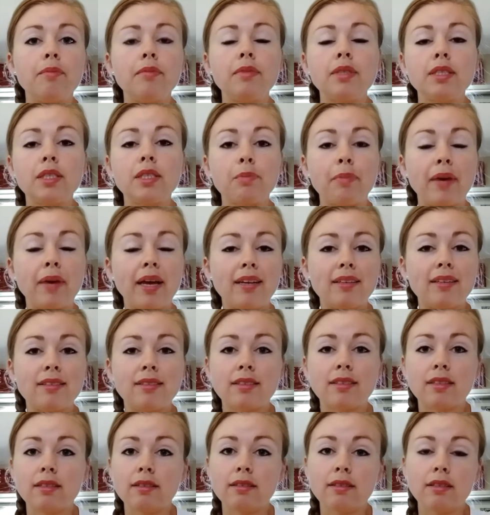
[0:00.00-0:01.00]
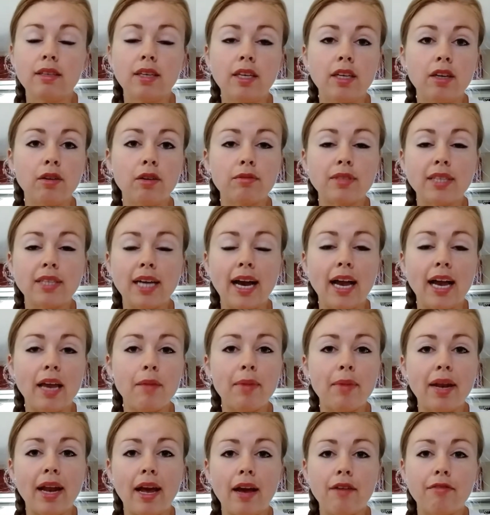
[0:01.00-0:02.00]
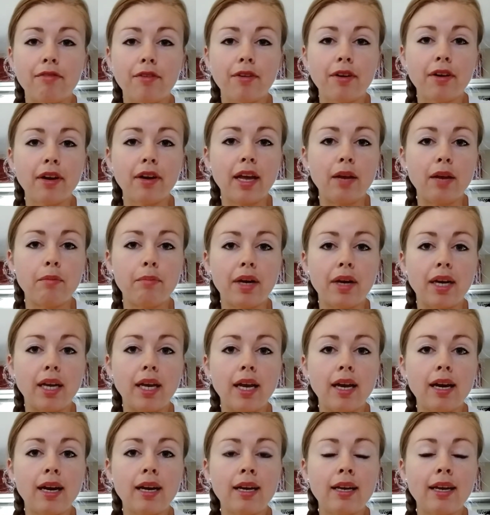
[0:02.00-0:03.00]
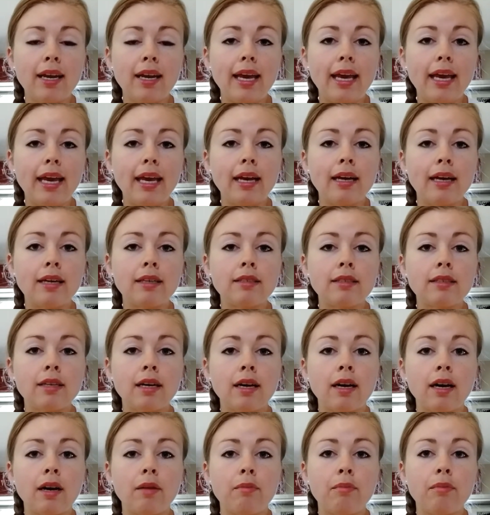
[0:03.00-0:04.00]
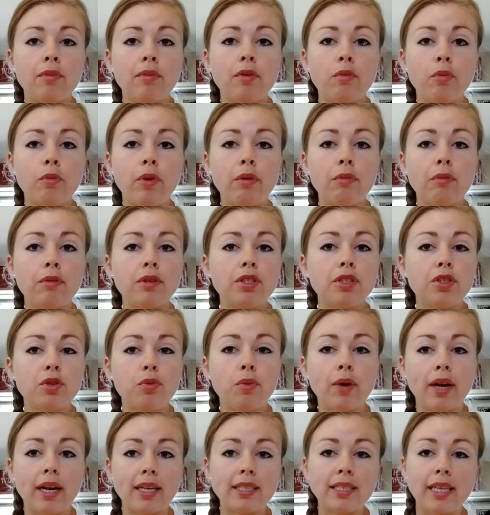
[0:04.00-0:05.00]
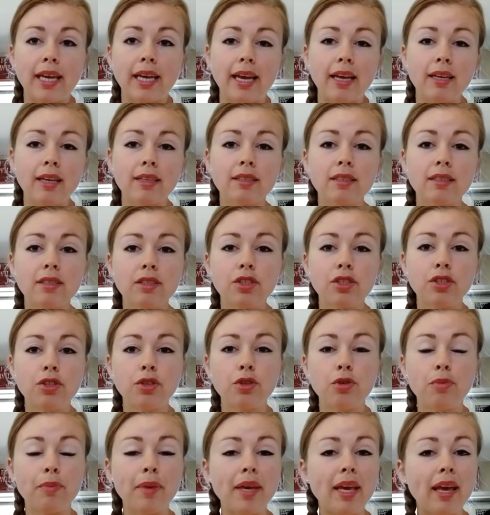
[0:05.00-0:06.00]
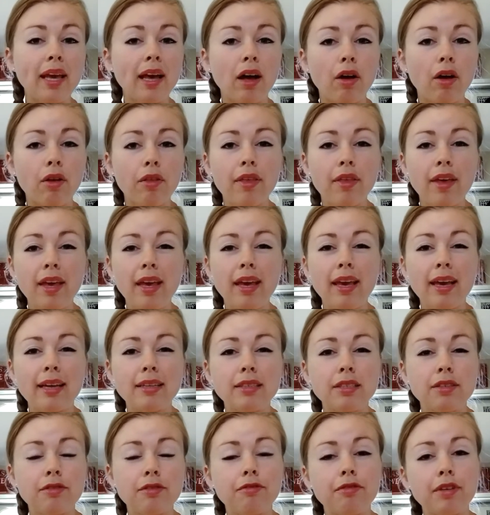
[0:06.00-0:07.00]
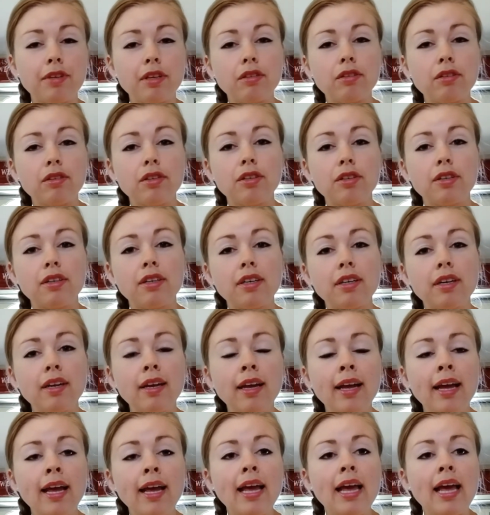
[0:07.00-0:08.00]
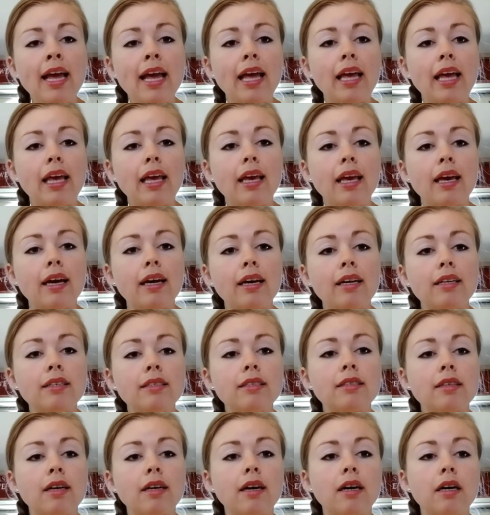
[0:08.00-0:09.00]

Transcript: spend time and effort and money on, and we will do what it takes to be healthy and to feel good, and